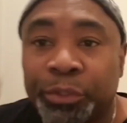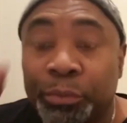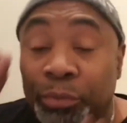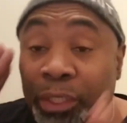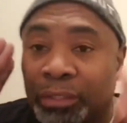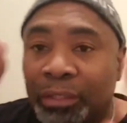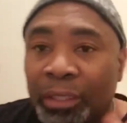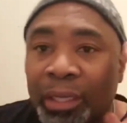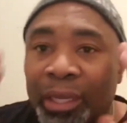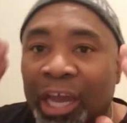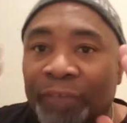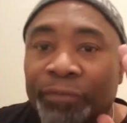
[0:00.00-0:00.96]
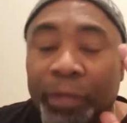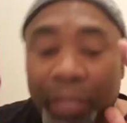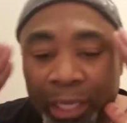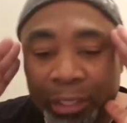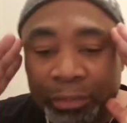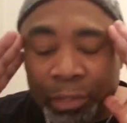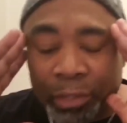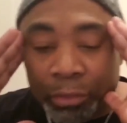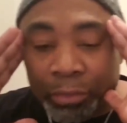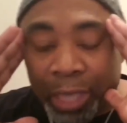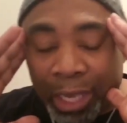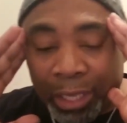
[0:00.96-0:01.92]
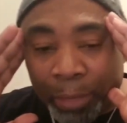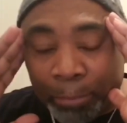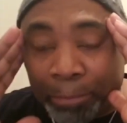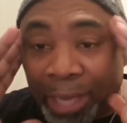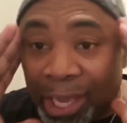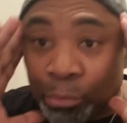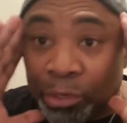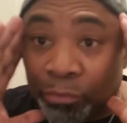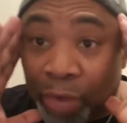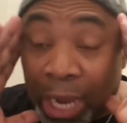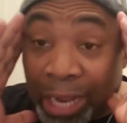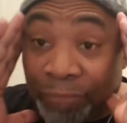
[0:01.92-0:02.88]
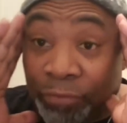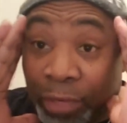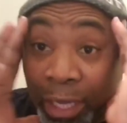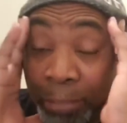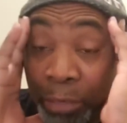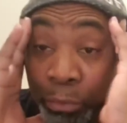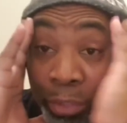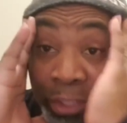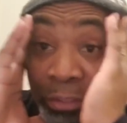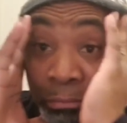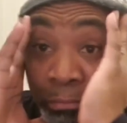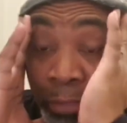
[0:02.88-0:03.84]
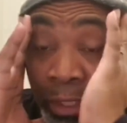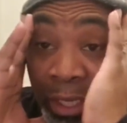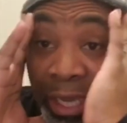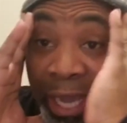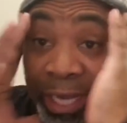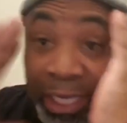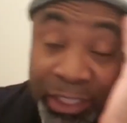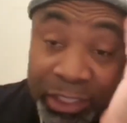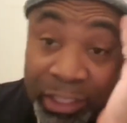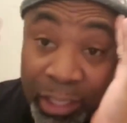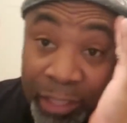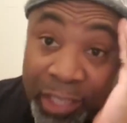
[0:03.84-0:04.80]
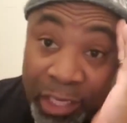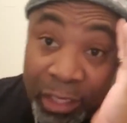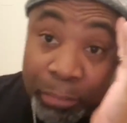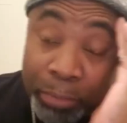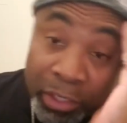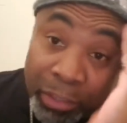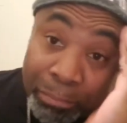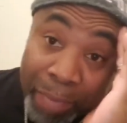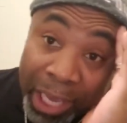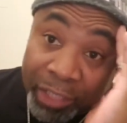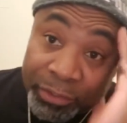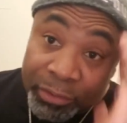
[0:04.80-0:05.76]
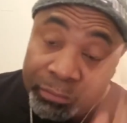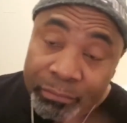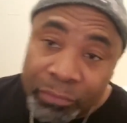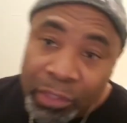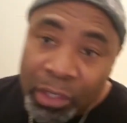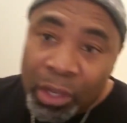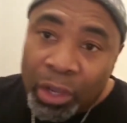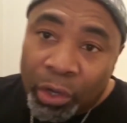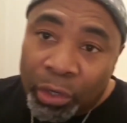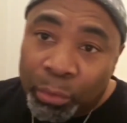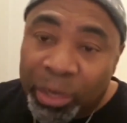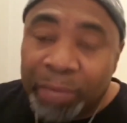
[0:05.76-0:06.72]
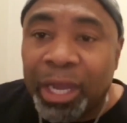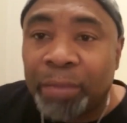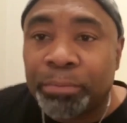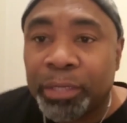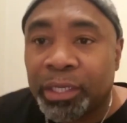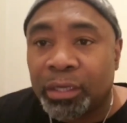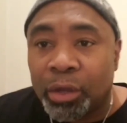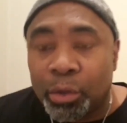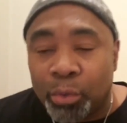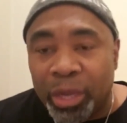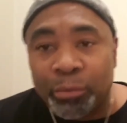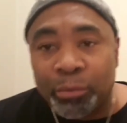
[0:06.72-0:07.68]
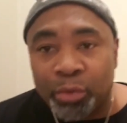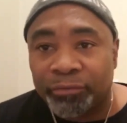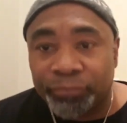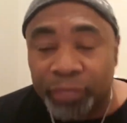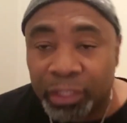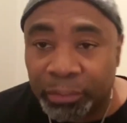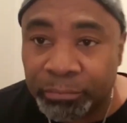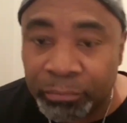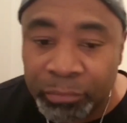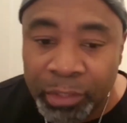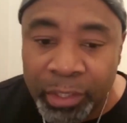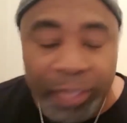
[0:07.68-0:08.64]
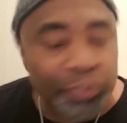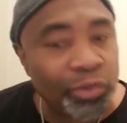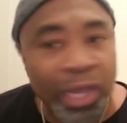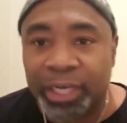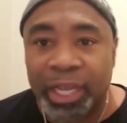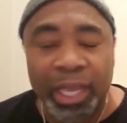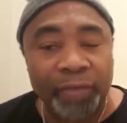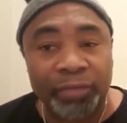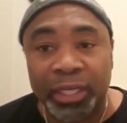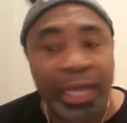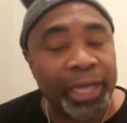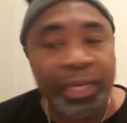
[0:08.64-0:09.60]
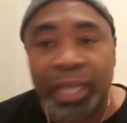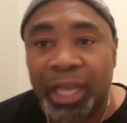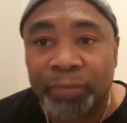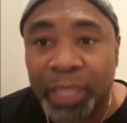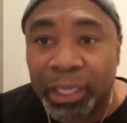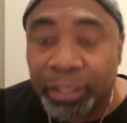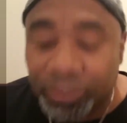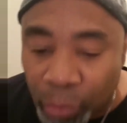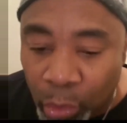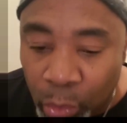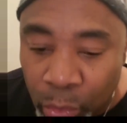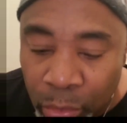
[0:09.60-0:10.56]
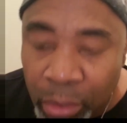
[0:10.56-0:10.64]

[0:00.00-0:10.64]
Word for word: when I felt like, you know, I, my mind went right. I felt like my wisdom, I need just a, a second opinion to balance or to weigh my opinion or weigh what I'm feeling. And so I didn't have that. I didn't have that. And so